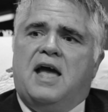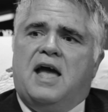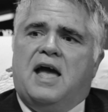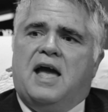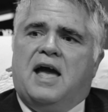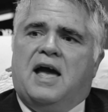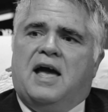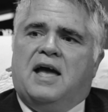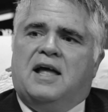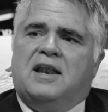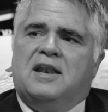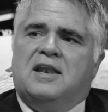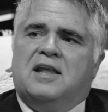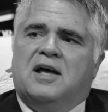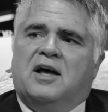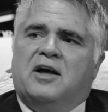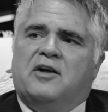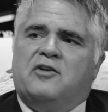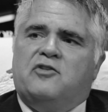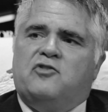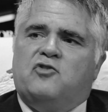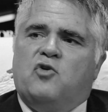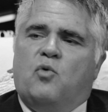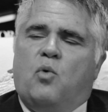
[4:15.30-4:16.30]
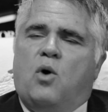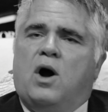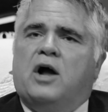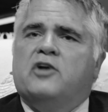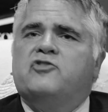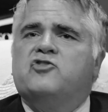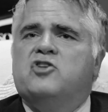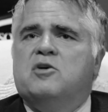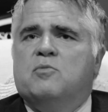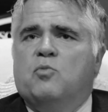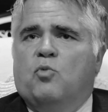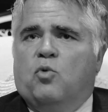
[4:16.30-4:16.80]
And to
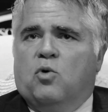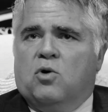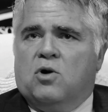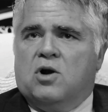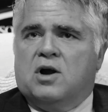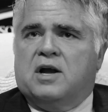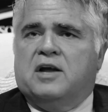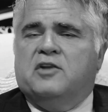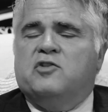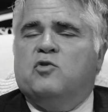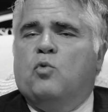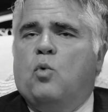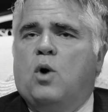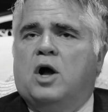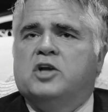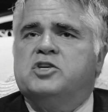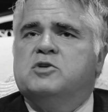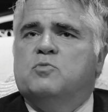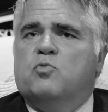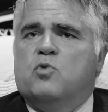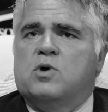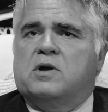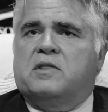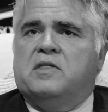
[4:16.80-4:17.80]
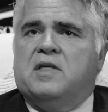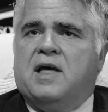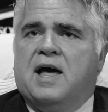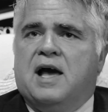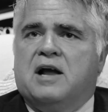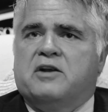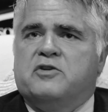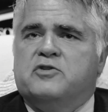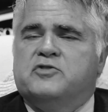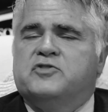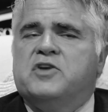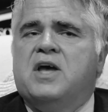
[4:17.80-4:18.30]
watch him work and to watch him work the
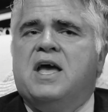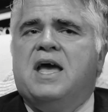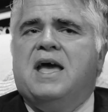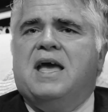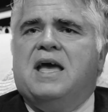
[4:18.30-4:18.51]
actors,